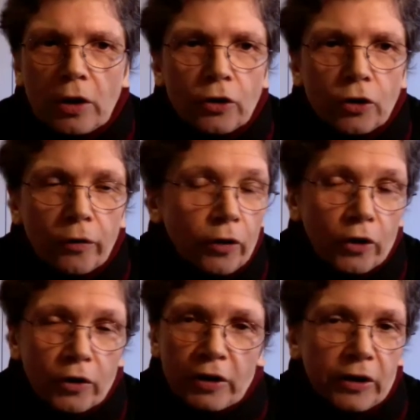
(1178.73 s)
I just
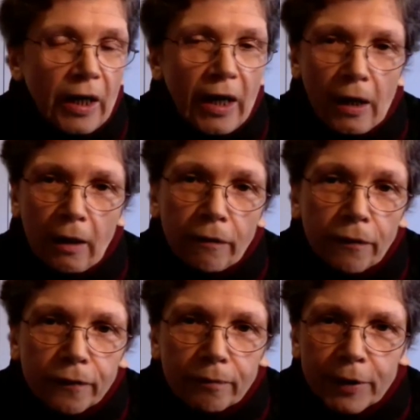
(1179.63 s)
cut it in half.
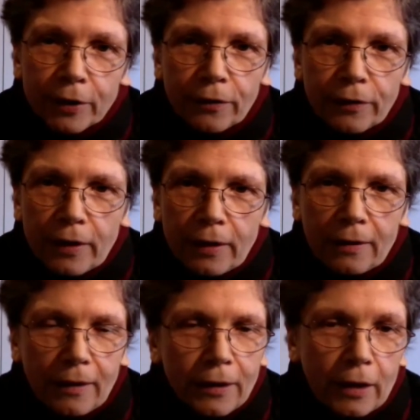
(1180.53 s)
Because
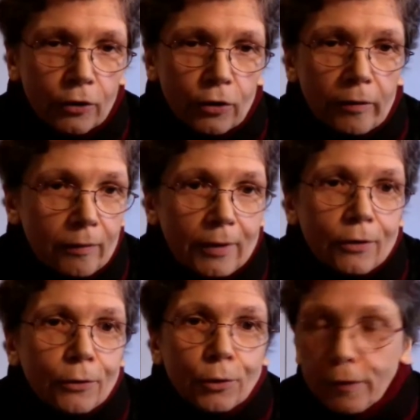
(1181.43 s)
I
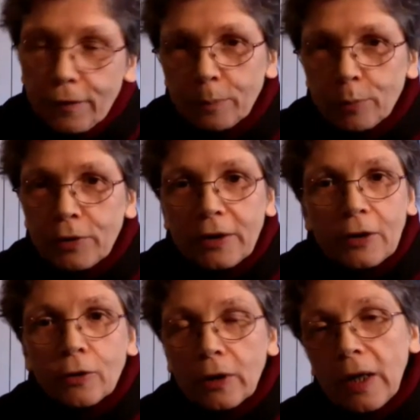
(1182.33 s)
don't know if I put it
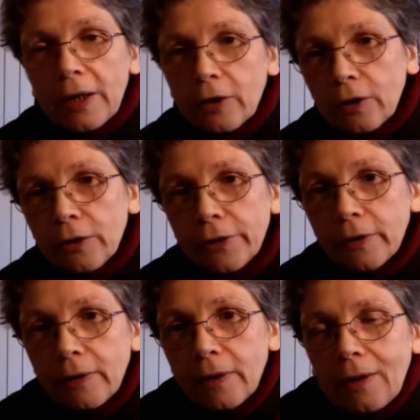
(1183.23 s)
in the right
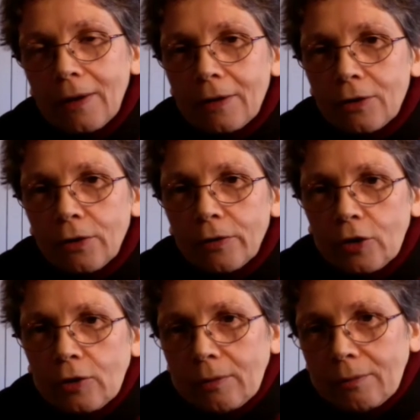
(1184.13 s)
order. I
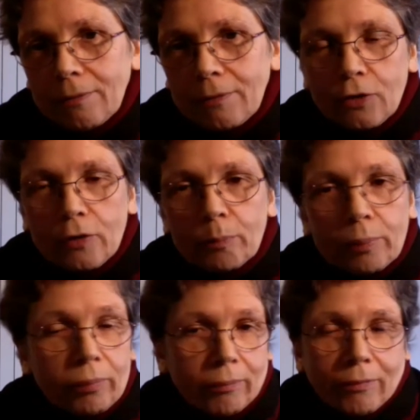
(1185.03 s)
just
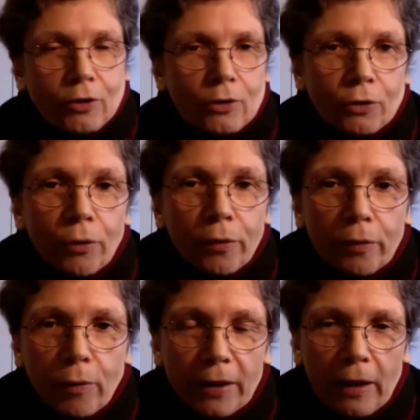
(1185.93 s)
use
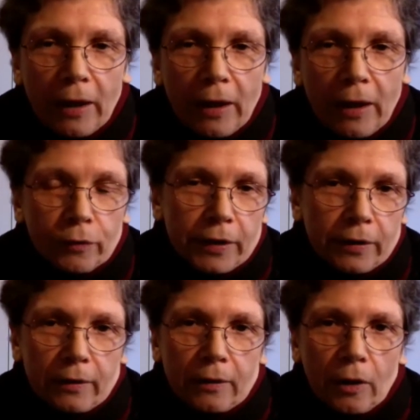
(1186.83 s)
one half of it,
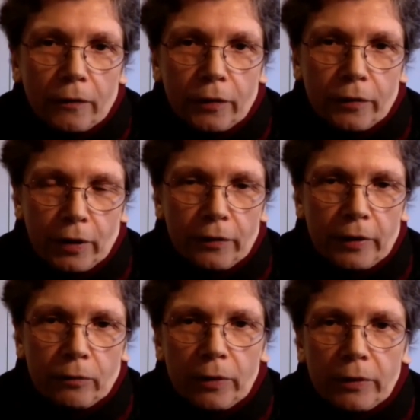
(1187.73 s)
of the sound
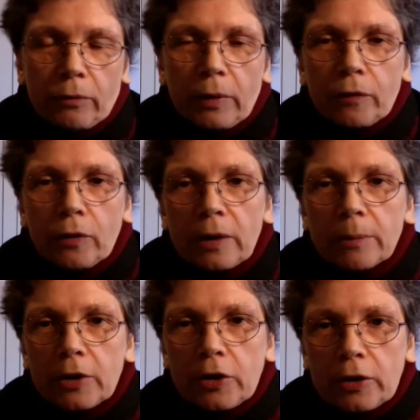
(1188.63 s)
that was with the
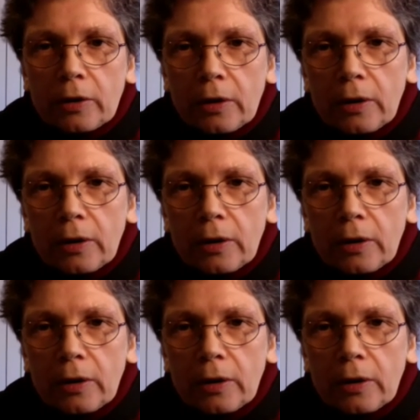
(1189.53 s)
image.